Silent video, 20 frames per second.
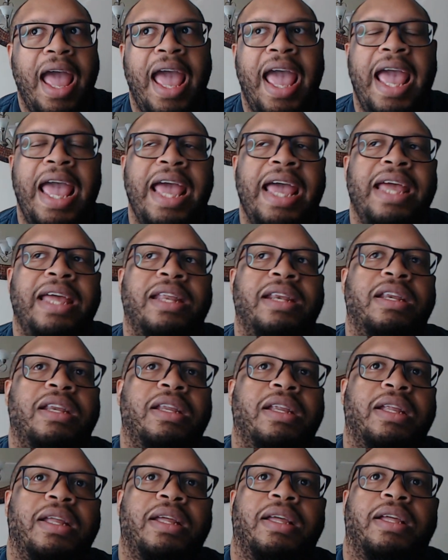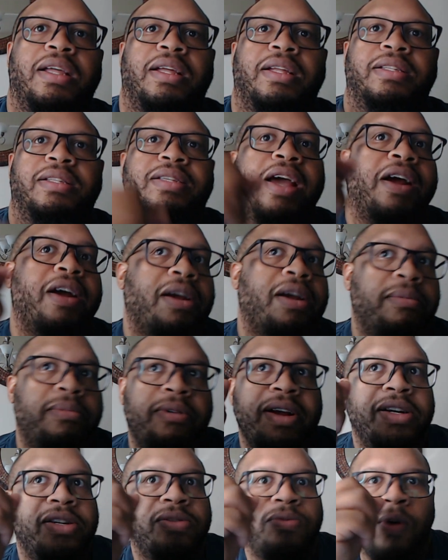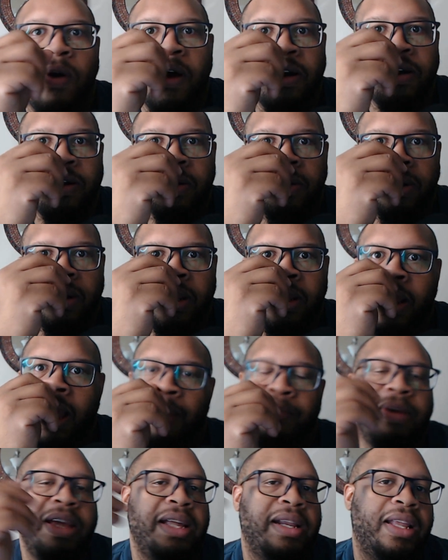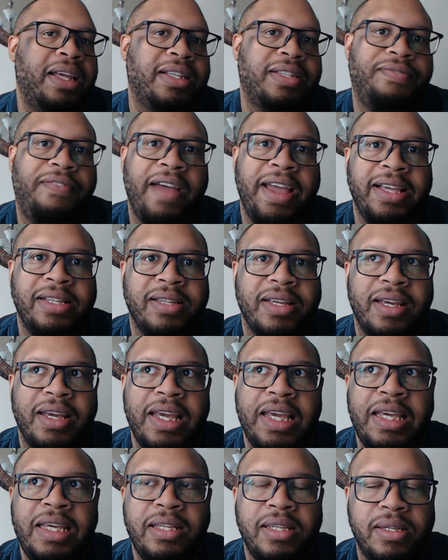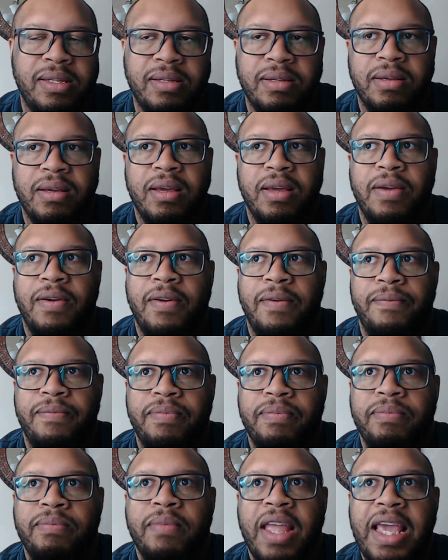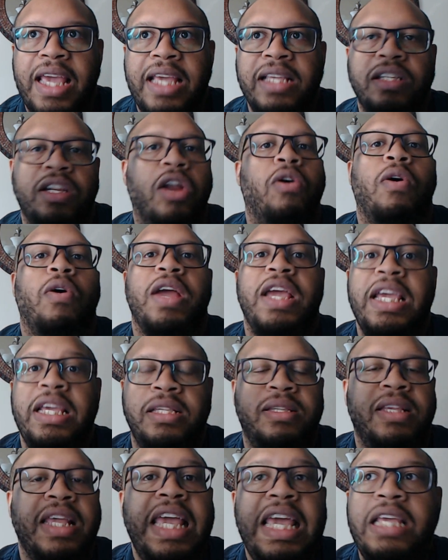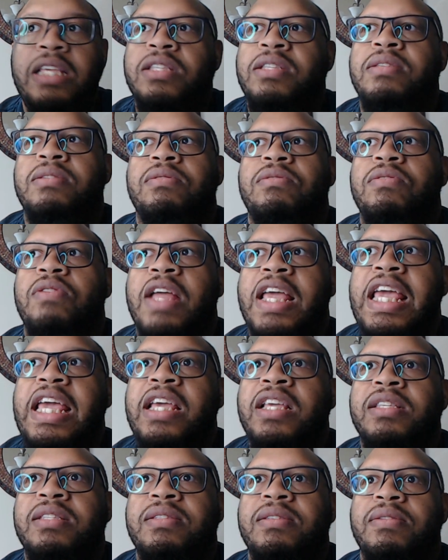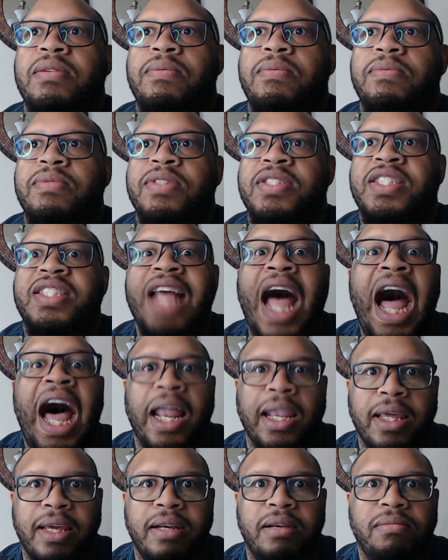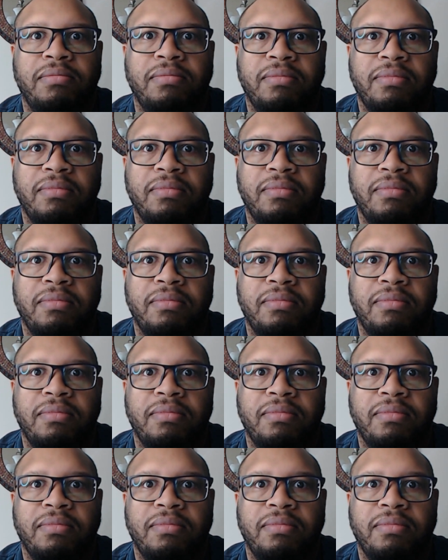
And Teddy Bridgewater. I mean, let's face it, he's he's you know he's he's he's solid.